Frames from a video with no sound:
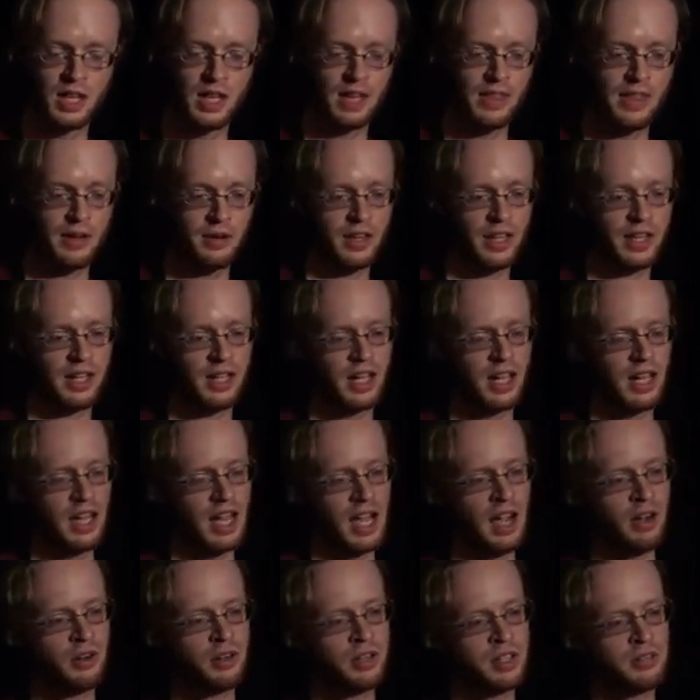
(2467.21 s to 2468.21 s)
They were like,
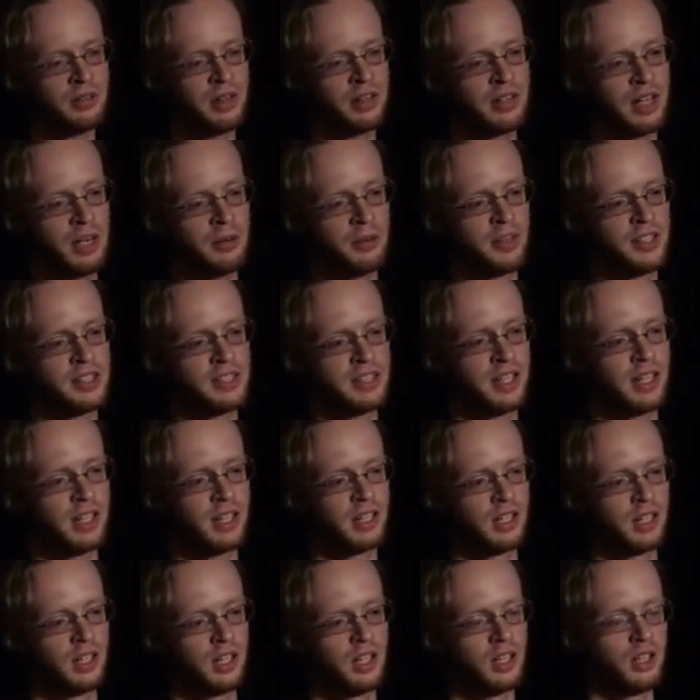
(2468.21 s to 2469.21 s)
how can you write a grammar that's like
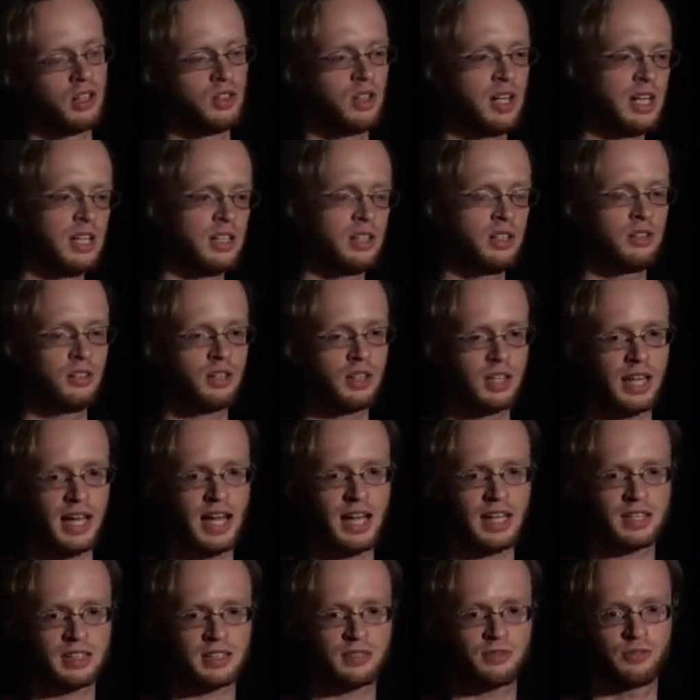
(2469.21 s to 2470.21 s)
create new
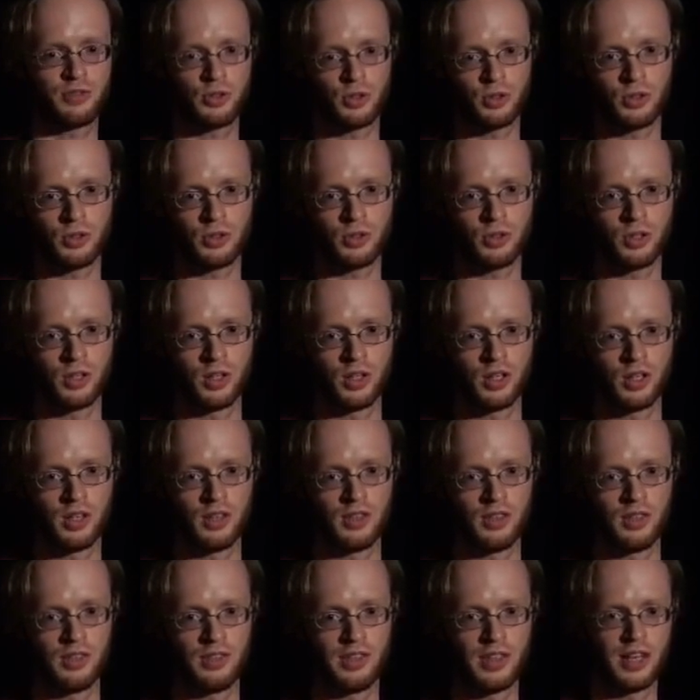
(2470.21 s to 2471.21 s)
class foo
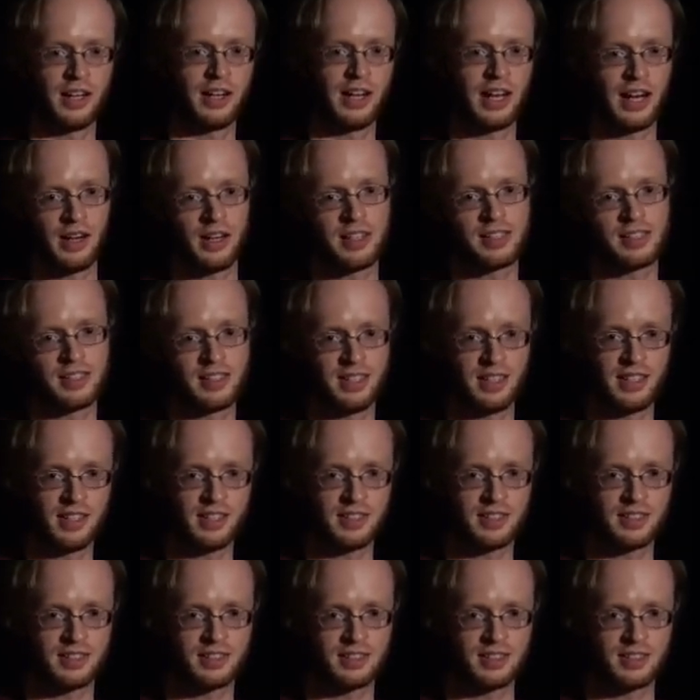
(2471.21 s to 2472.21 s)
that inherits
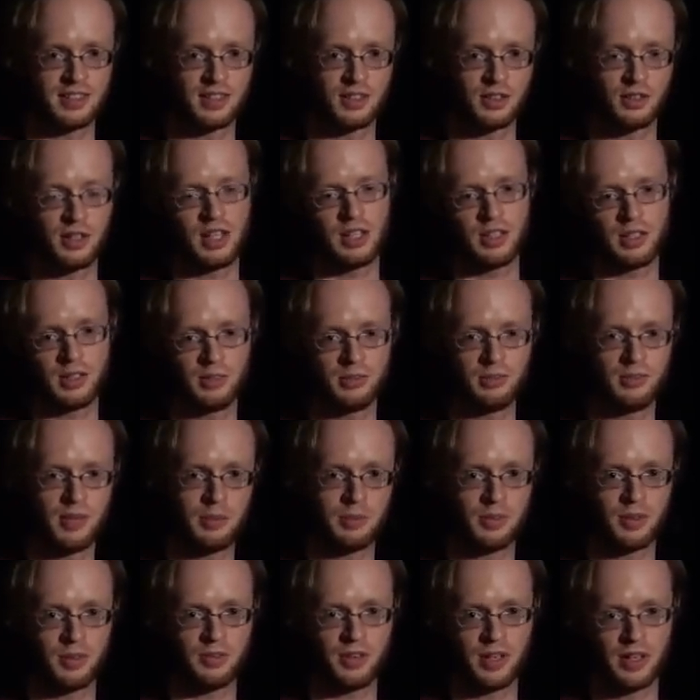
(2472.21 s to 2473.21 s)
this, create new
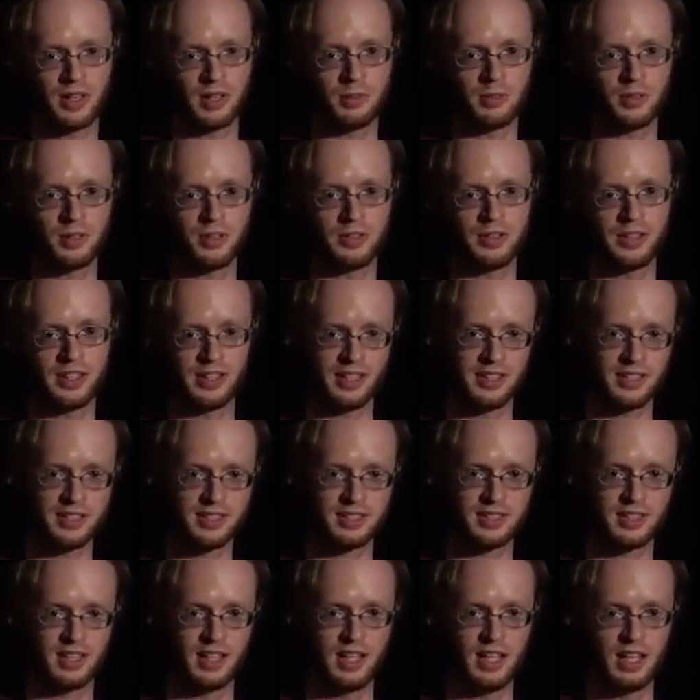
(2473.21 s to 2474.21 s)
member variable
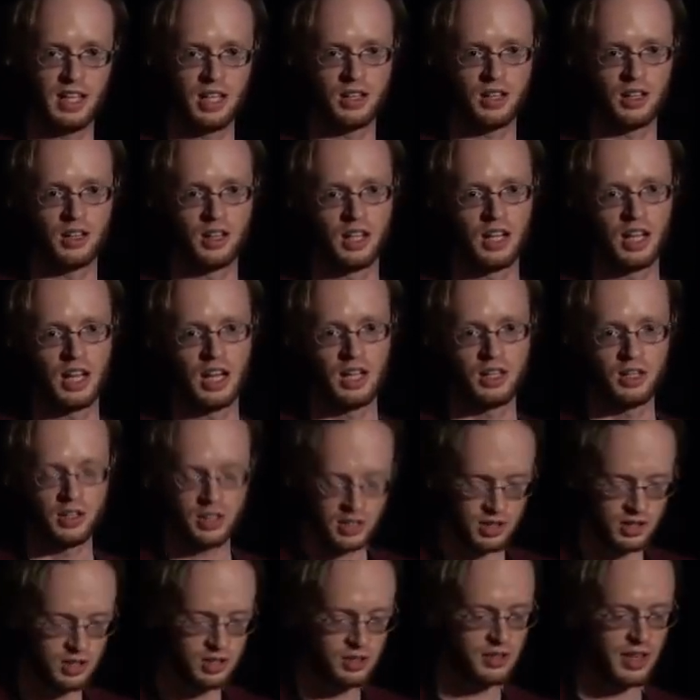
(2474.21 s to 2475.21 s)
this, and, you know, and you
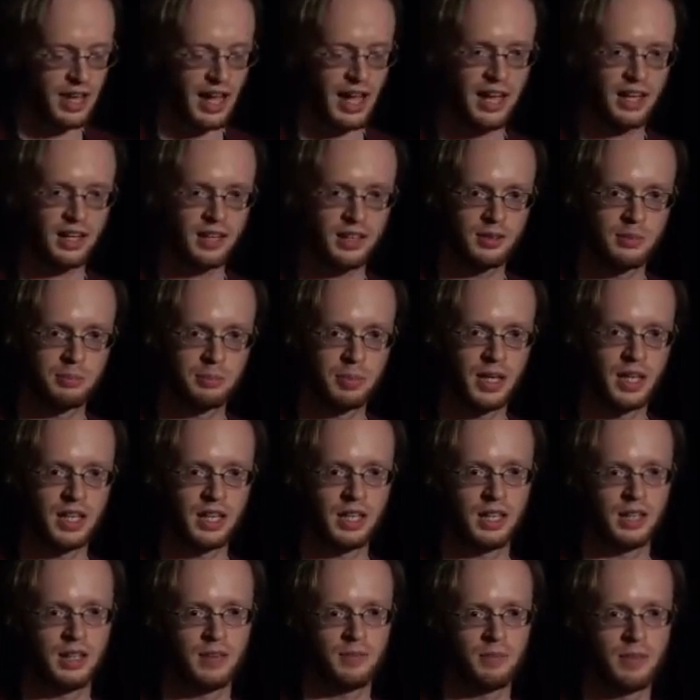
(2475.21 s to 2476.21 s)
can do that, but
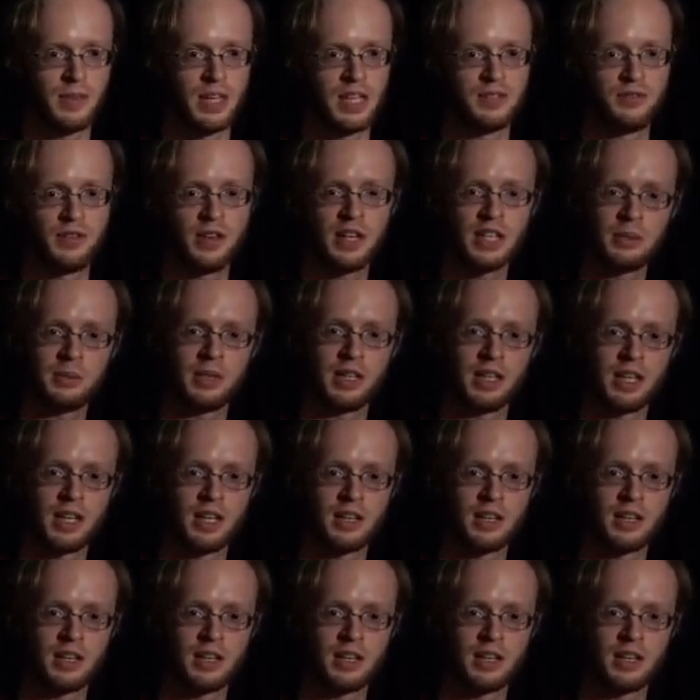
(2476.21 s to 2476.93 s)
it's very limiting.